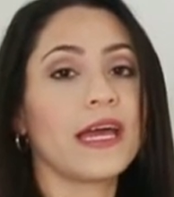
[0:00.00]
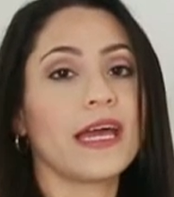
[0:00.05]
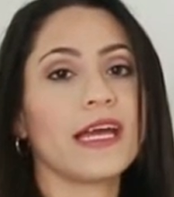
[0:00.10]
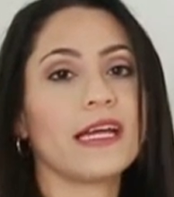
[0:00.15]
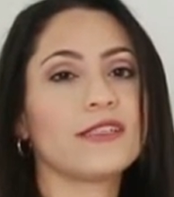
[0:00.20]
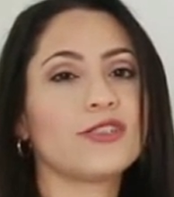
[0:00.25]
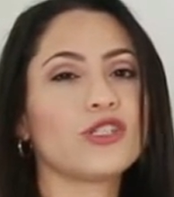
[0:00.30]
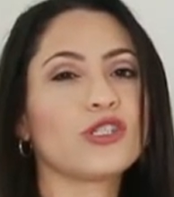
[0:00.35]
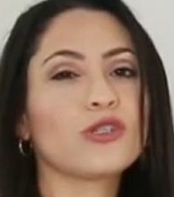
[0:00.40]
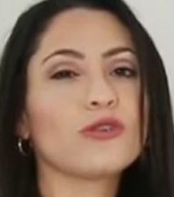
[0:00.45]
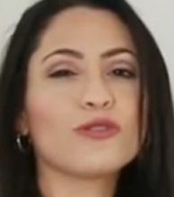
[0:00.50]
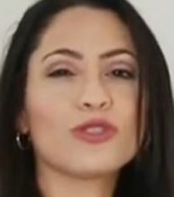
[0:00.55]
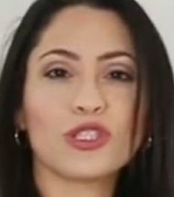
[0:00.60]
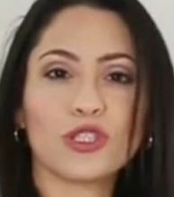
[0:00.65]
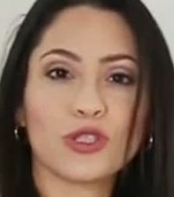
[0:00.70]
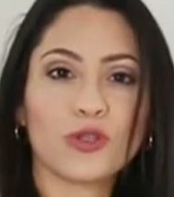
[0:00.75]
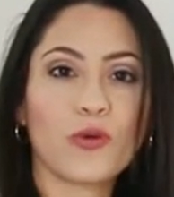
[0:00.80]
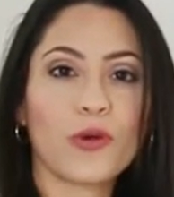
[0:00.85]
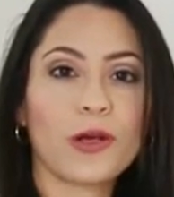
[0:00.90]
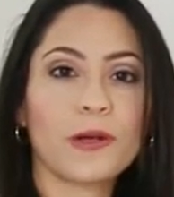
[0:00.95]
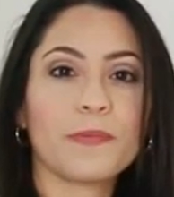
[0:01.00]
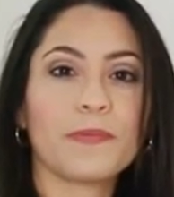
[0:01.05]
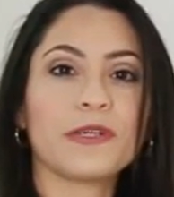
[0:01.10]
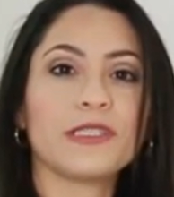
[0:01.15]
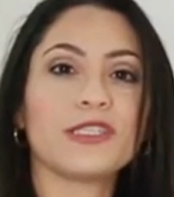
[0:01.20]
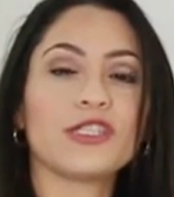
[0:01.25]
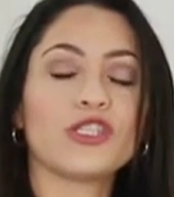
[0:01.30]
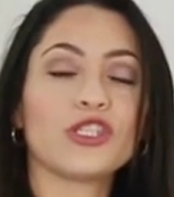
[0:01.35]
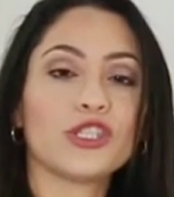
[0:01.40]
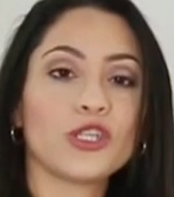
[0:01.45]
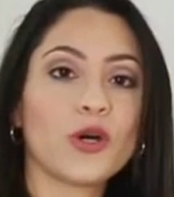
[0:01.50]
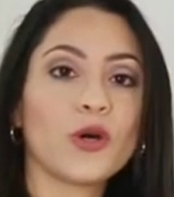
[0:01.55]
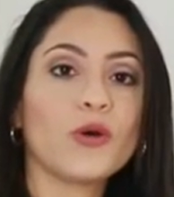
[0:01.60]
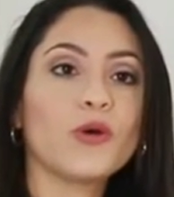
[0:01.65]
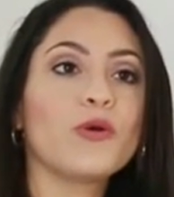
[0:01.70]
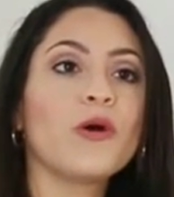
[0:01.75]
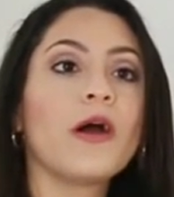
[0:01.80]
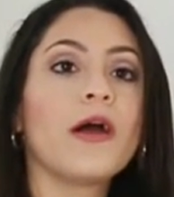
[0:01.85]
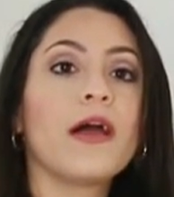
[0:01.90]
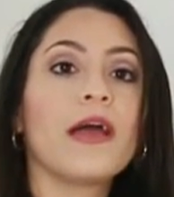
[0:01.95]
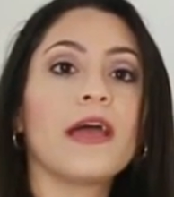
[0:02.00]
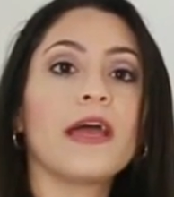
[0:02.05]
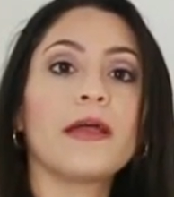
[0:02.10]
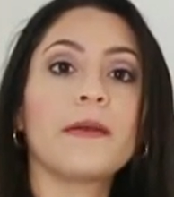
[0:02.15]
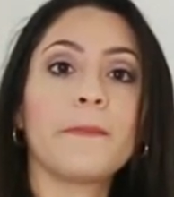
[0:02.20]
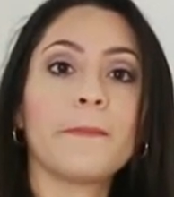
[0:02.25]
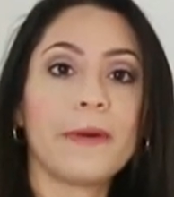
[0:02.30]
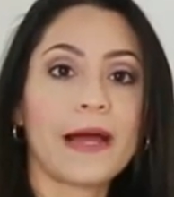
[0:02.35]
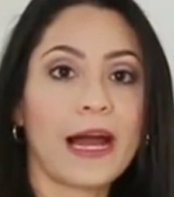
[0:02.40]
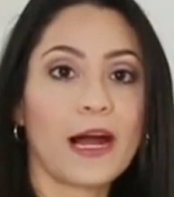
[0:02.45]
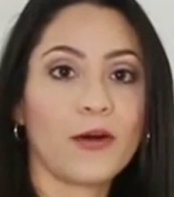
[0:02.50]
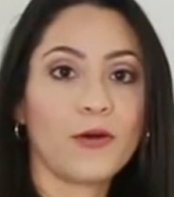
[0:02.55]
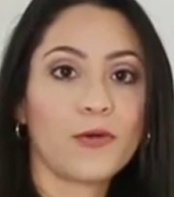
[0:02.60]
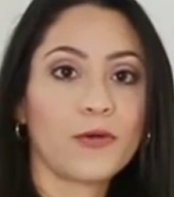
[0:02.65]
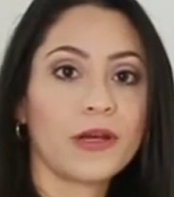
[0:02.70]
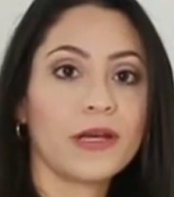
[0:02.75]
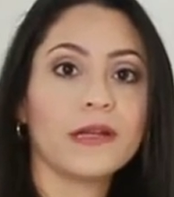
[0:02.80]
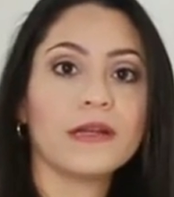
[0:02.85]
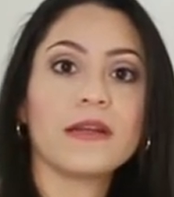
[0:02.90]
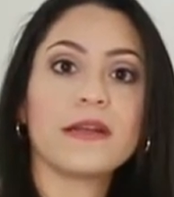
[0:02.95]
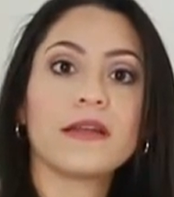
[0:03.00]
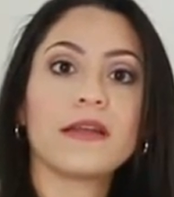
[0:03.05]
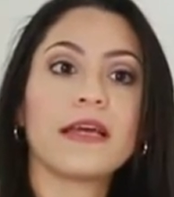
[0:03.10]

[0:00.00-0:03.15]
It's so short but so empowering.